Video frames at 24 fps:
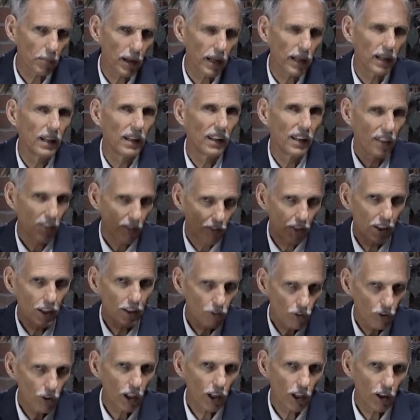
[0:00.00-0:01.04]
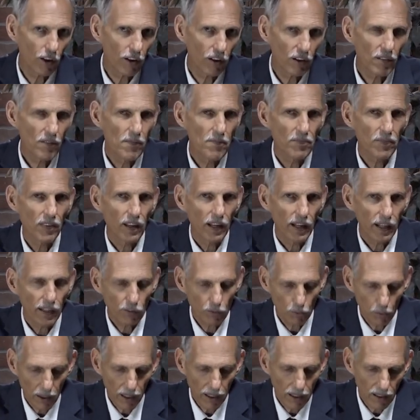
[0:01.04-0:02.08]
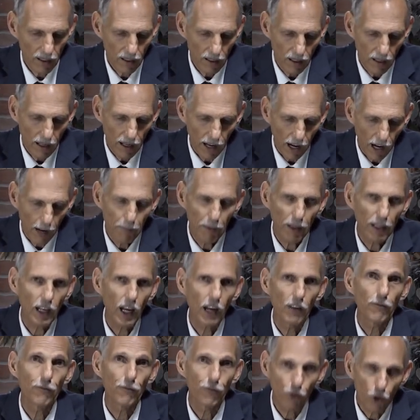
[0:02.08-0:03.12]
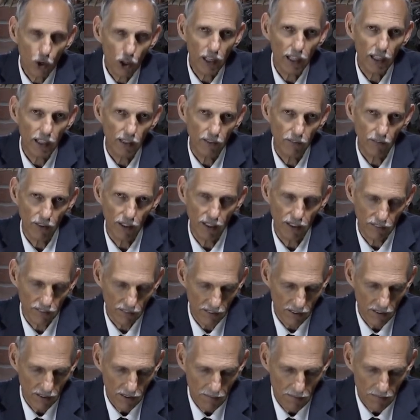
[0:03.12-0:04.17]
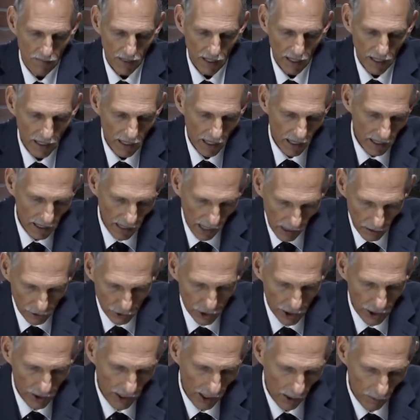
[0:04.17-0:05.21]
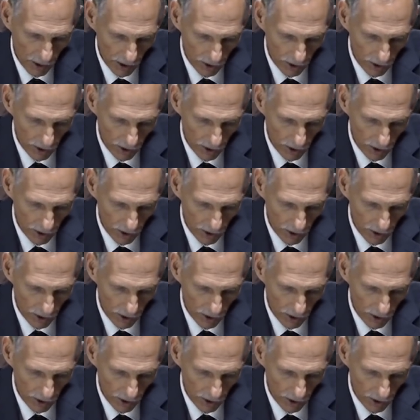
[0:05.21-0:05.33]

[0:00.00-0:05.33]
But this year is when I became fully convinced. And I'll share that